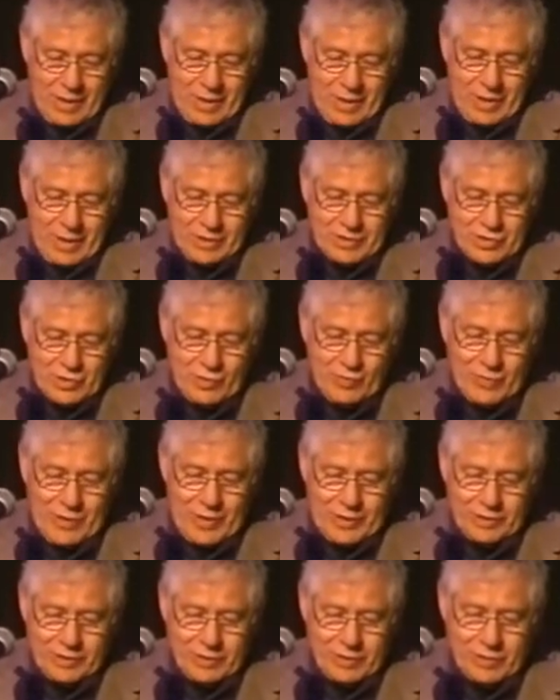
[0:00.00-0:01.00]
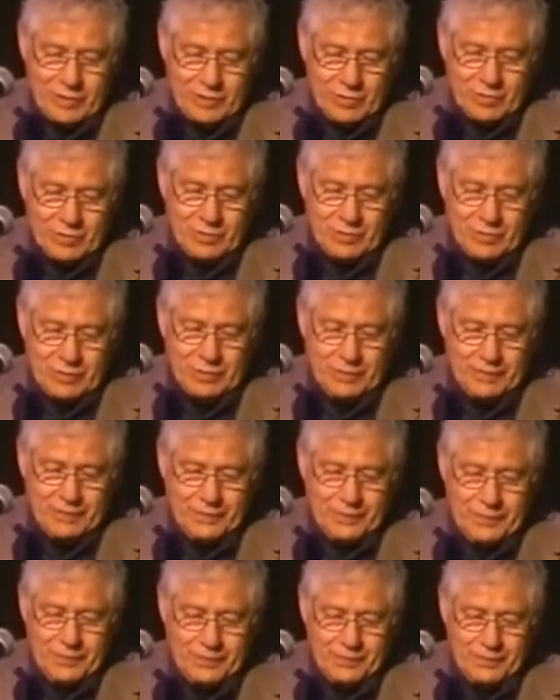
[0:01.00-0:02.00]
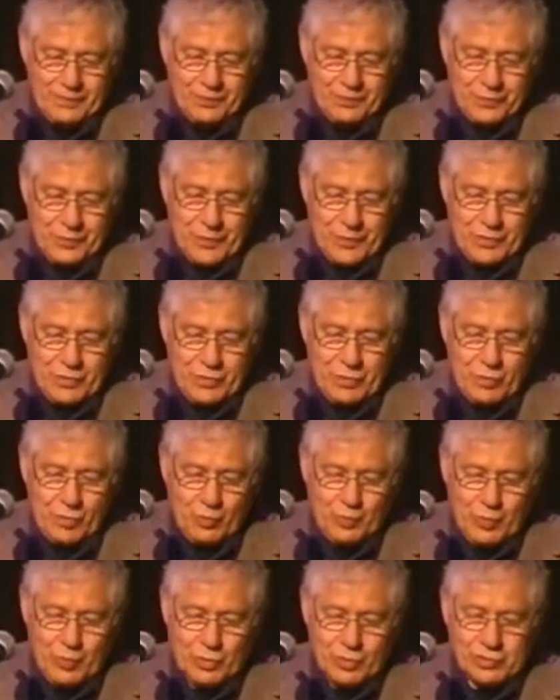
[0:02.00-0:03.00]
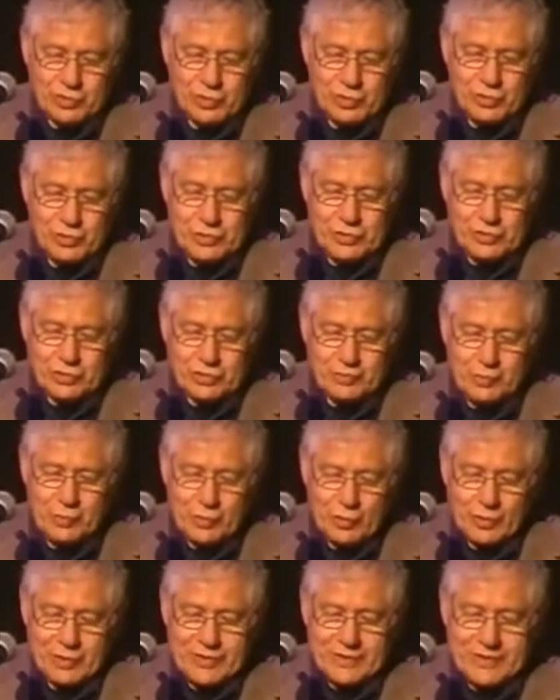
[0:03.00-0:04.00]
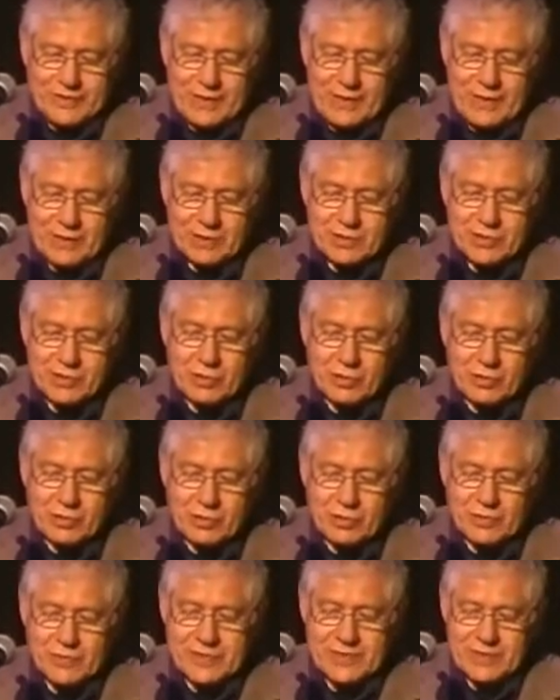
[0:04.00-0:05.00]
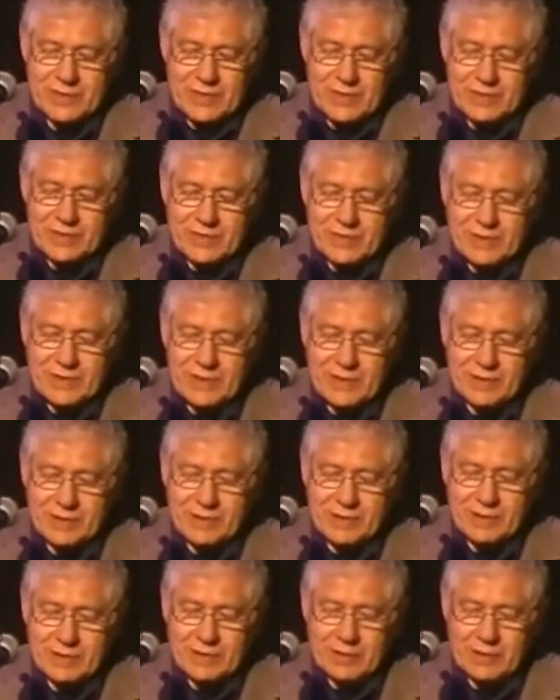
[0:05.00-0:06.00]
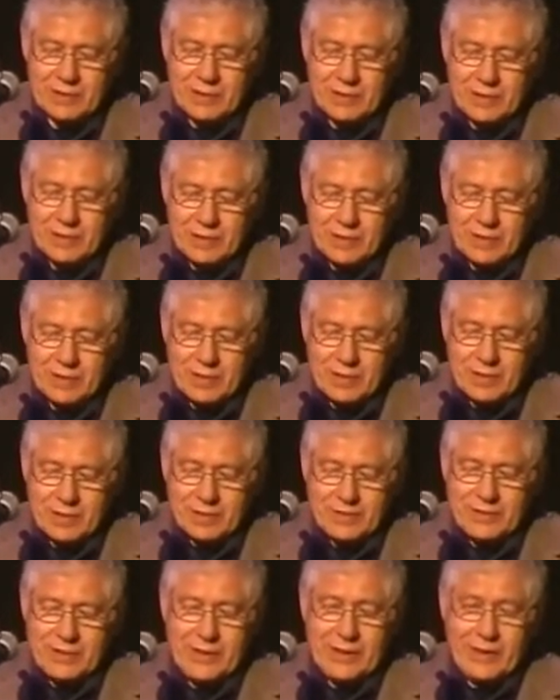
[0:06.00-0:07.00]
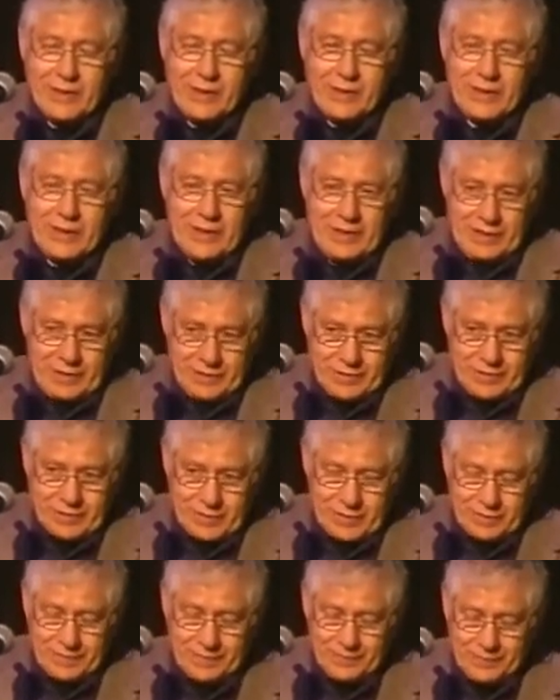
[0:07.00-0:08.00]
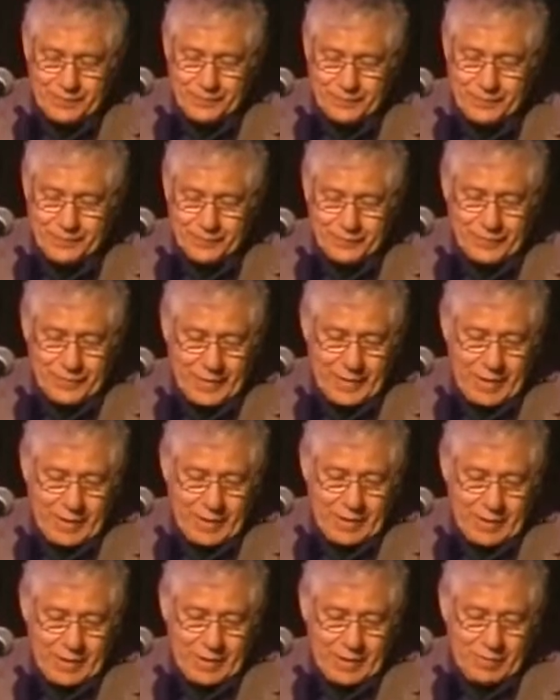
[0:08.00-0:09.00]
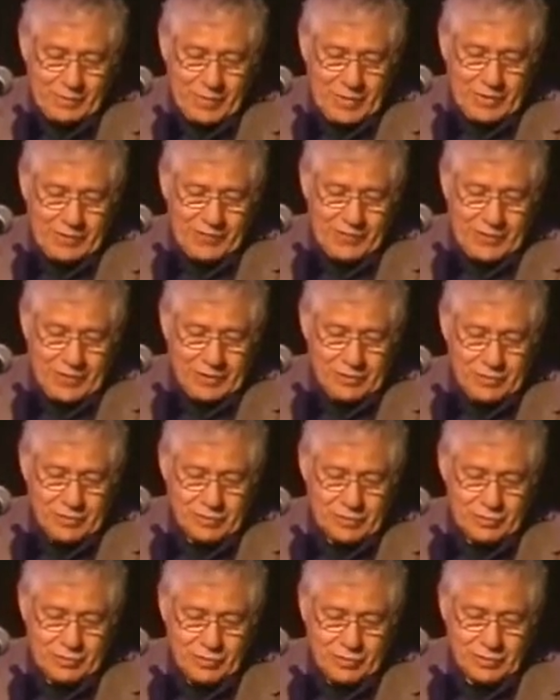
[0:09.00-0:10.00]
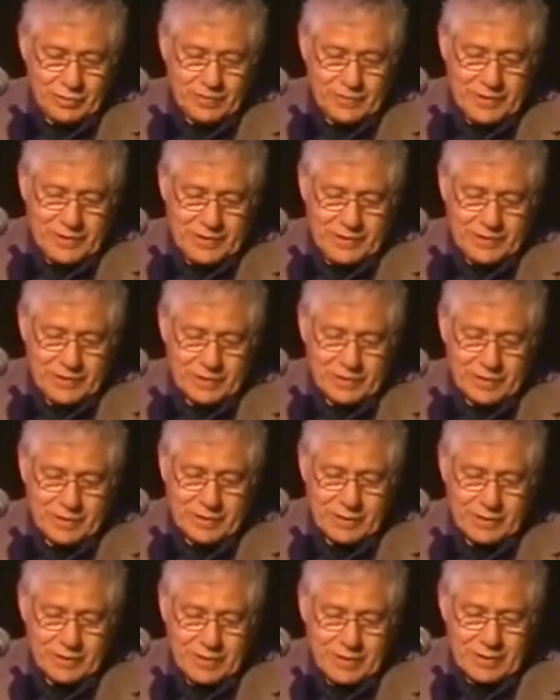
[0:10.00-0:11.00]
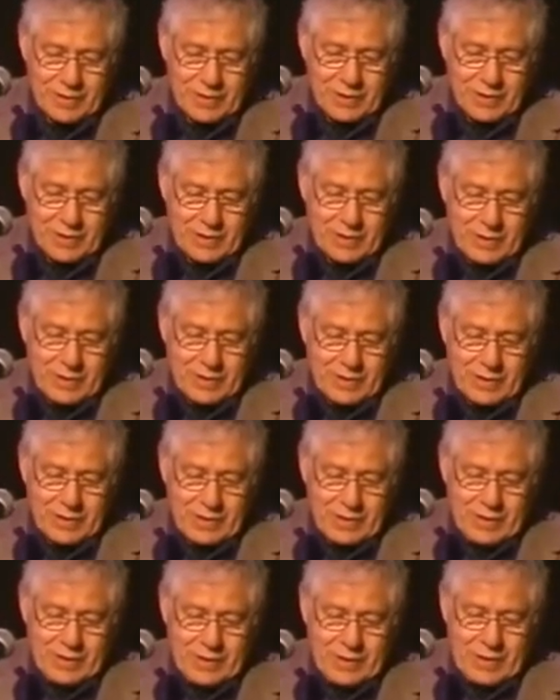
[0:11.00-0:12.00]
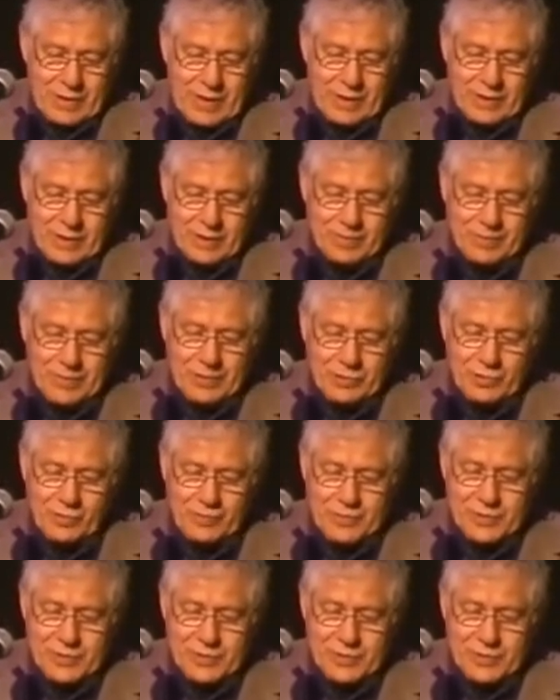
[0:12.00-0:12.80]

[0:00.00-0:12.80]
As you might know, newborn Jewish boys are circumcised at day 8. My father told me that I happened to be